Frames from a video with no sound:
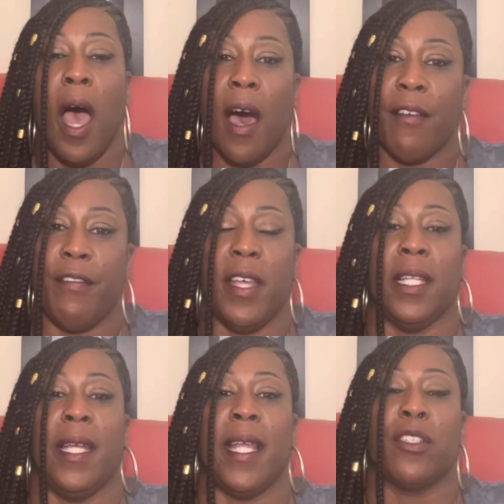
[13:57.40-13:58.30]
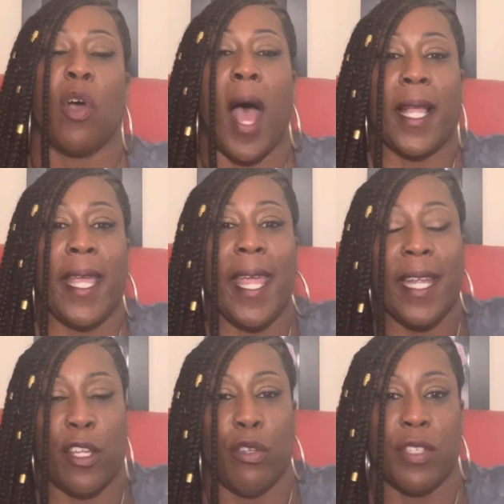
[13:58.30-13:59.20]
a villain. And so I
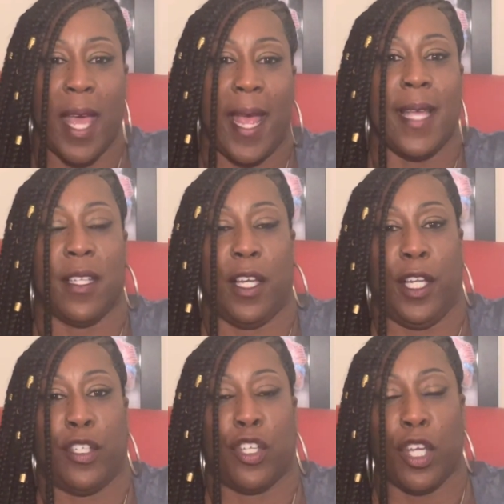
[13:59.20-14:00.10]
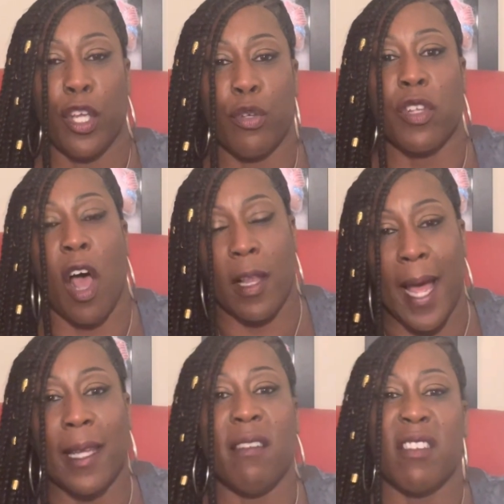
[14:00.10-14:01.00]
can't use that as an excuse. All
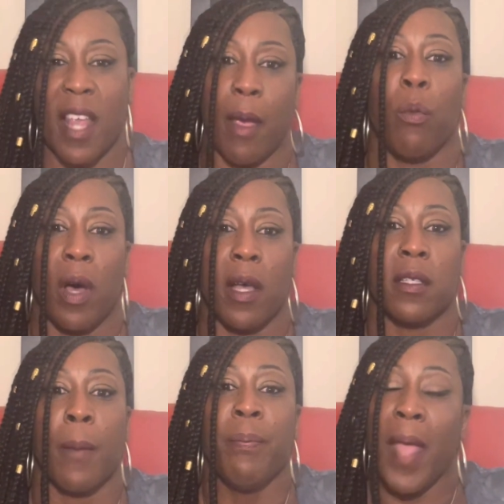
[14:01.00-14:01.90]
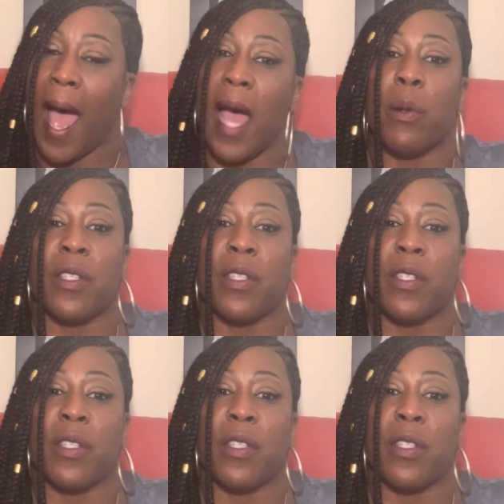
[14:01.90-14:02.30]
I can say was I was